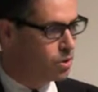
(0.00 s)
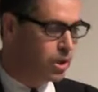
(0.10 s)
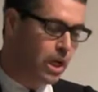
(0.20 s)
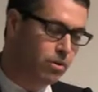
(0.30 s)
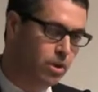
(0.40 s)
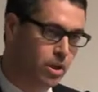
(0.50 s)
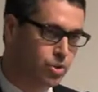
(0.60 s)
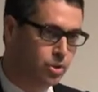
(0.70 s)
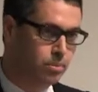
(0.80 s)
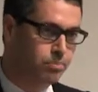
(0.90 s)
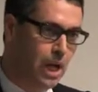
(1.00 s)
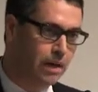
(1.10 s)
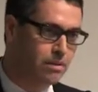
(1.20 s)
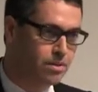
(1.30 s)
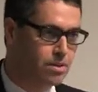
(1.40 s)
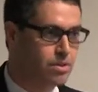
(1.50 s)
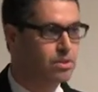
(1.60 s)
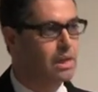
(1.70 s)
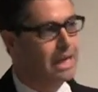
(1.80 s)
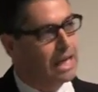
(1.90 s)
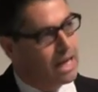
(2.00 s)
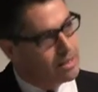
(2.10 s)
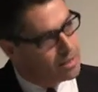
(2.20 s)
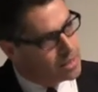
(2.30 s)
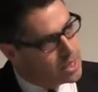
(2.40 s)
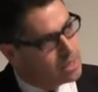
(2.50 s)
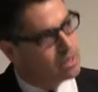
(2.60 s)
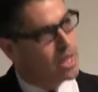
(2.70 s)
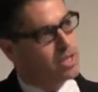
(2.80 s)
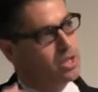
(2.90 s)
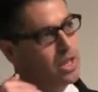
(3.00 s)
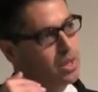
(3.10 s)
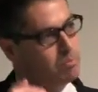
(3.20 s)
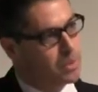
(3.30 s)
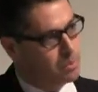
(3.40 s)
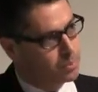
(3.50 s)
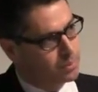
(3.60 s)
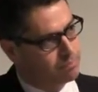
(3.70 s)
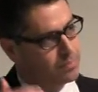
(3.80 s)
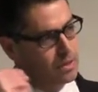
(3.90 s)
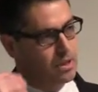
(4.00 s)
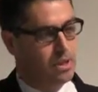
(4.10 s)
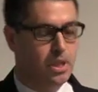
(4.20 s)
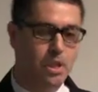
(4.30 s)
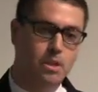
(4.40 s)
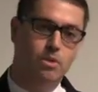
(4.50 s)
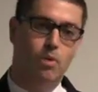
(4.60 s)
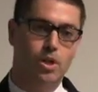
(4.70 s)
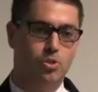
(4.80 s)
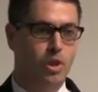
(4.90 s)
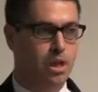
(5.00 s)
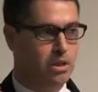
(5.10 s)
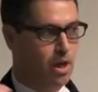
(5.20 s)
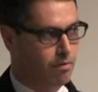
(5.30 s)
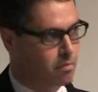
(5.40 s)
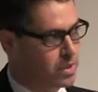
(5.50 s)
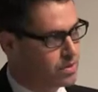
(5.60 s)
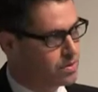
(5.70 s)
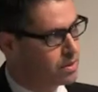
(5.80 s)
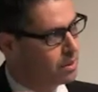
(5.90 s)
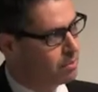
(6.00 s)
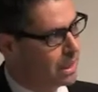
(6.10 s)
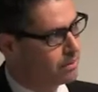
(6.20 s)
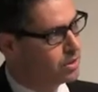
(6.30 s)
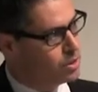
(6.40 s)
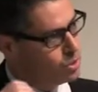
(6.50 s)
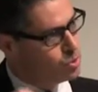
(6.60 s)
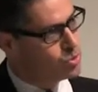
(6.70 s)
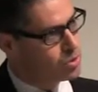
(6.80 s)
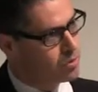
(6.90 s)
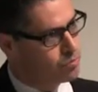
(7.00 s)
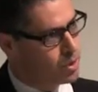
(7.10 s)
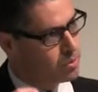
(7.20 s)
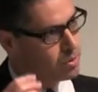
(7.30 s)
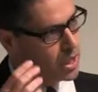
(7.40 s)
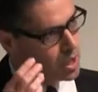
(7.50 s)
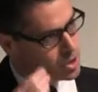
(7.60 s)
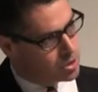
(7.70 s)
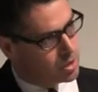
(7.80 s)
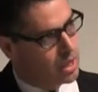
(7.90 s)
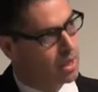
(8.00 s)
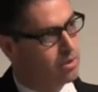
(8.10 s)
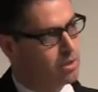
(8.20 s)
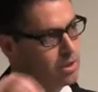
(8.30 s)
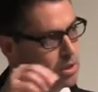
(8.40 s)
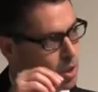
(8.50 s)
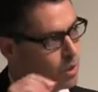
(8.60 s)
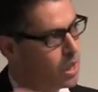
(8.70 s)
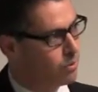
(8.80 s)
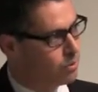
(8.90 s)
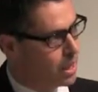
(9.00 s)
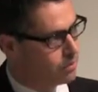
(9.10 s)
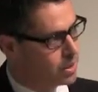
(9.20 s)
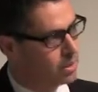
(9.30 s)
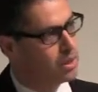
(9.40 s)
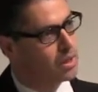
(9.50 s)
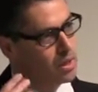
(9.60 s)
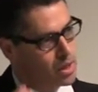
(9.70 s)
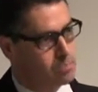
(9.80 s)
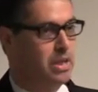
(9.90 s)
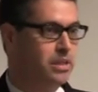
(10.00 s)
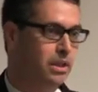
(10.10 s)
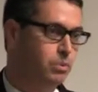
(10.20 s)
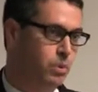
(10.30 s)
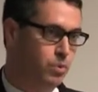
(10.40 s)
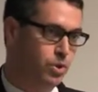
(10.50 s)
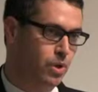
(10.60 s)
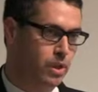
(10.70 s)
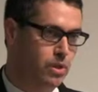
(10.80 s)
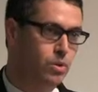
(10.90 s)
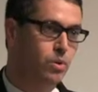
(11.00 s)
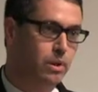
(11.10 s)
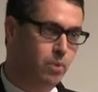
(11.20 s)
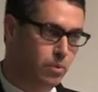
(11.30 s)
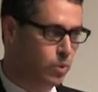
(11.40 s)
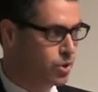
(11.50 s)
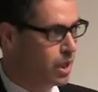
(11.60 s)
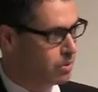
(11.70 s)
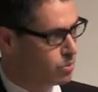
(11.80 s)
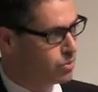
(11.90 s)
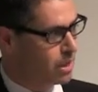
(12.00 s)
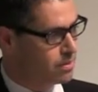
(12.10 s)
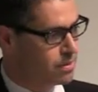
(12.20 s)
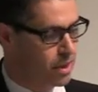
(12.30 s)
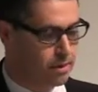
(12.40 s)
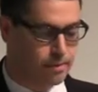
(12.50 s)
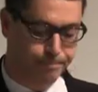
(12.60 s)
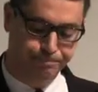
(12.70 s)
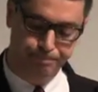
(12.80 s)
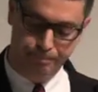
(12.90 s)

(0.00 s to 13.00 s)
are good agricultural practices, and the need to educate people, the need to educate governments about the use of drip irrigation and the know-how around it is basically what we're trying to do and what we're trying to transcend